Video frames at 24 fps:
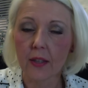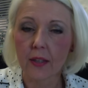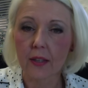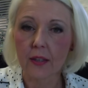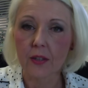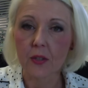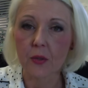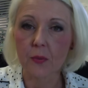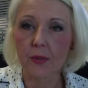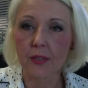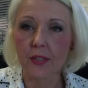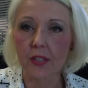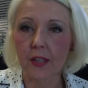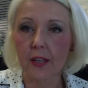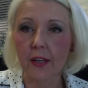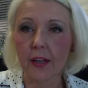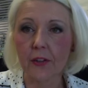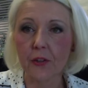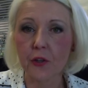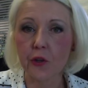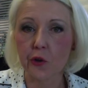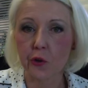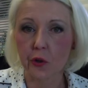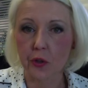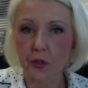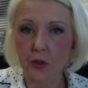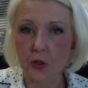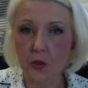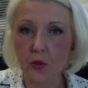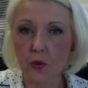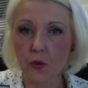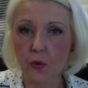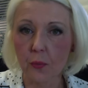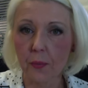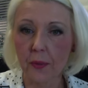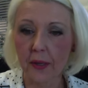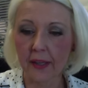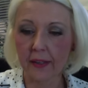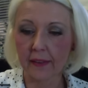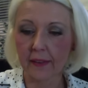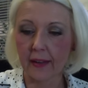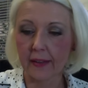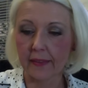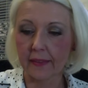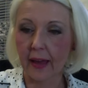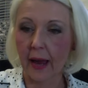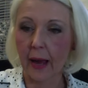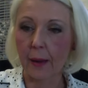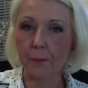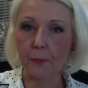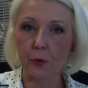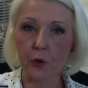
because once again, you're assuming that that